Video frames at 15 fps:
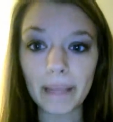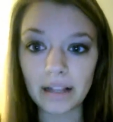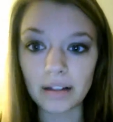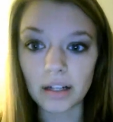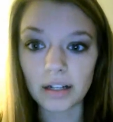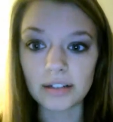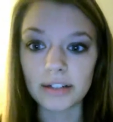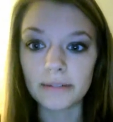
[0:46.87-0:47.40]

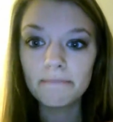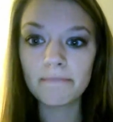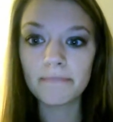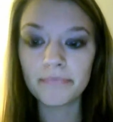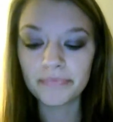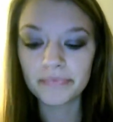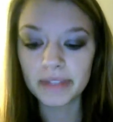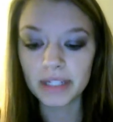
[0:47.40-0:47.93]
London,
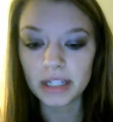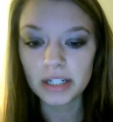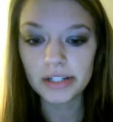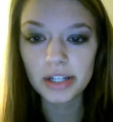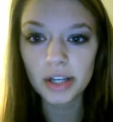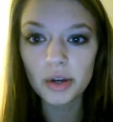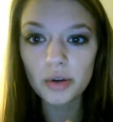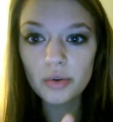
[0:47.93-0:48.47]

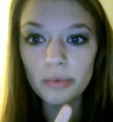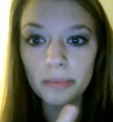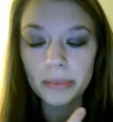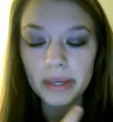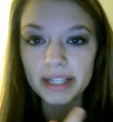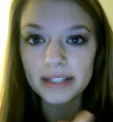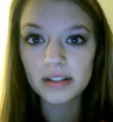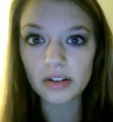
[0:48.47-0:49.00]
2
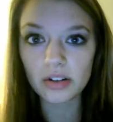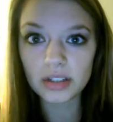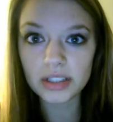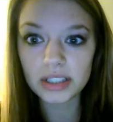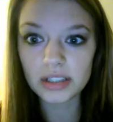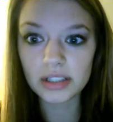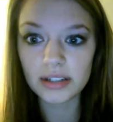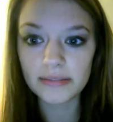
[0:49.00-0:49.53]
being
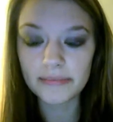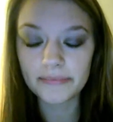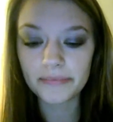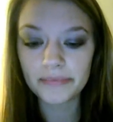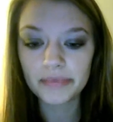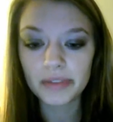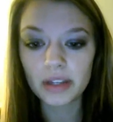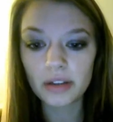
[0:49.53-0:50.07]
Scotland,
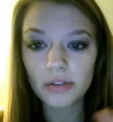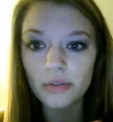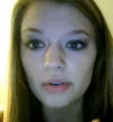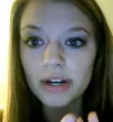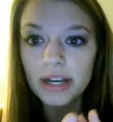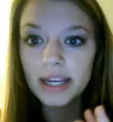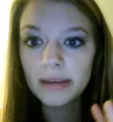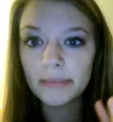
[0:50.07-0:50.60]

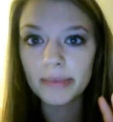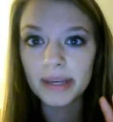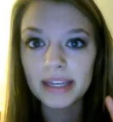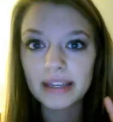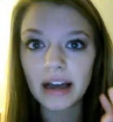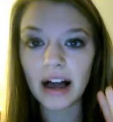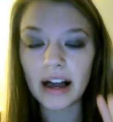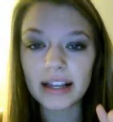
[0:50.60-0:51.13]
3
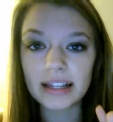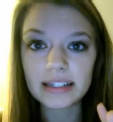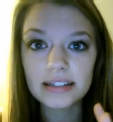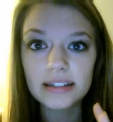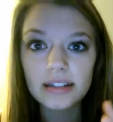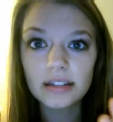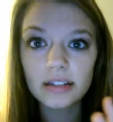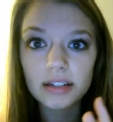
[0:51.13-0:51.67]
being
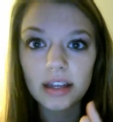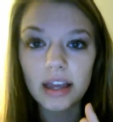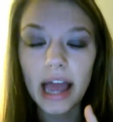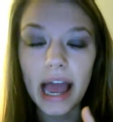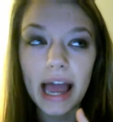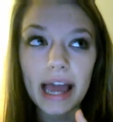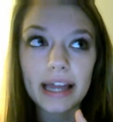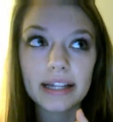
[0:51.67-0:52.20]
Ireland,
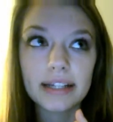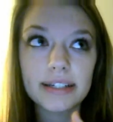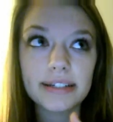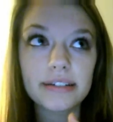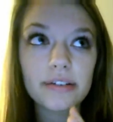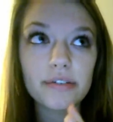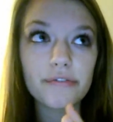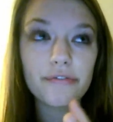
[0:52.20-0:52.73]

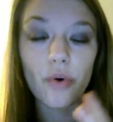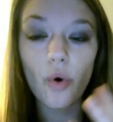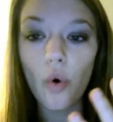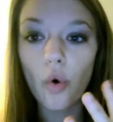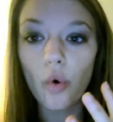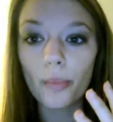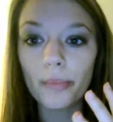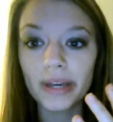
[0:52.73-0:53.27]
and
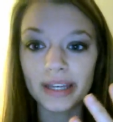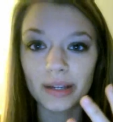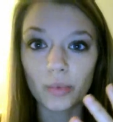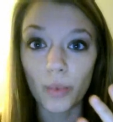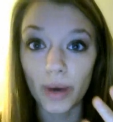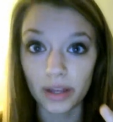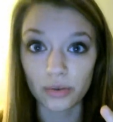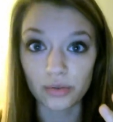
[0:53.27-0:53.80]
4
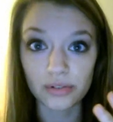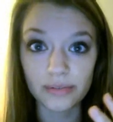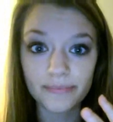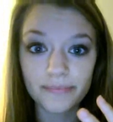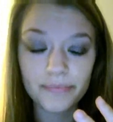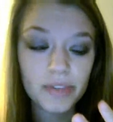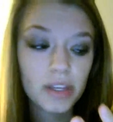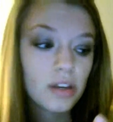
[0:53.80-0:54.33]
being Wales.
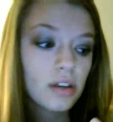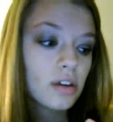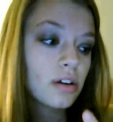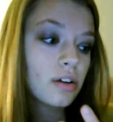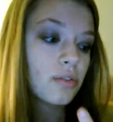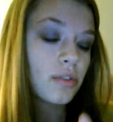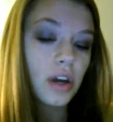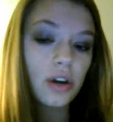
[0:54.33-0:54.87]

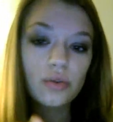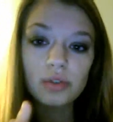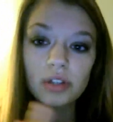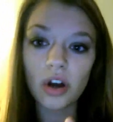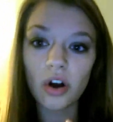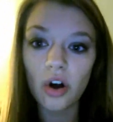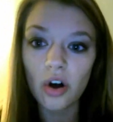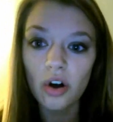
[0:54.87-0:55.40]
Those
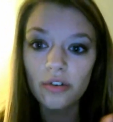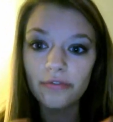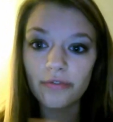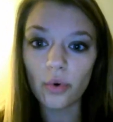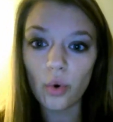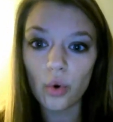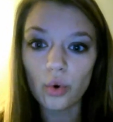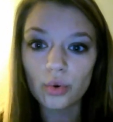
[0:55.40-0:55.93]
are
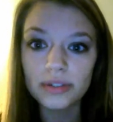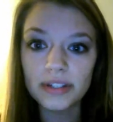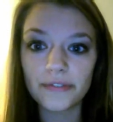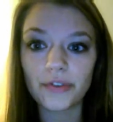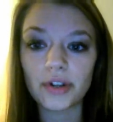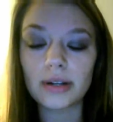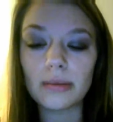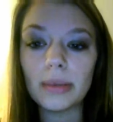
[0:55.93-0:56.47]
4
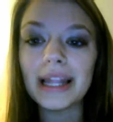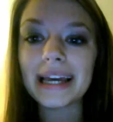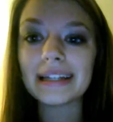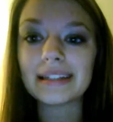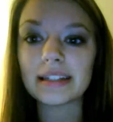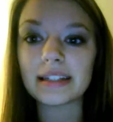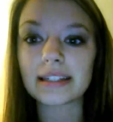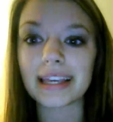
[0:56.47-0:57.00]
different
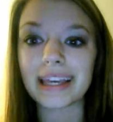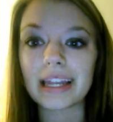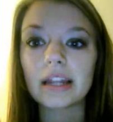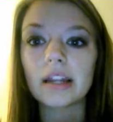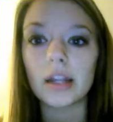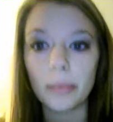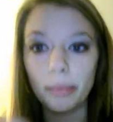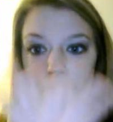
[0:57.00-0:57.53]
places
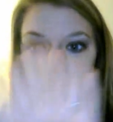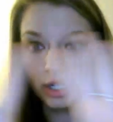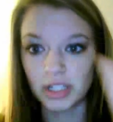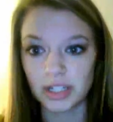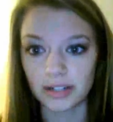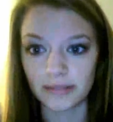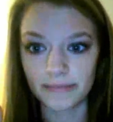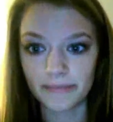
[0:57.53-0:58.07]
in
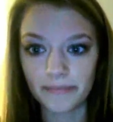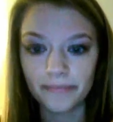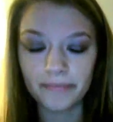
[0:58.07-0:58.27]
Britain.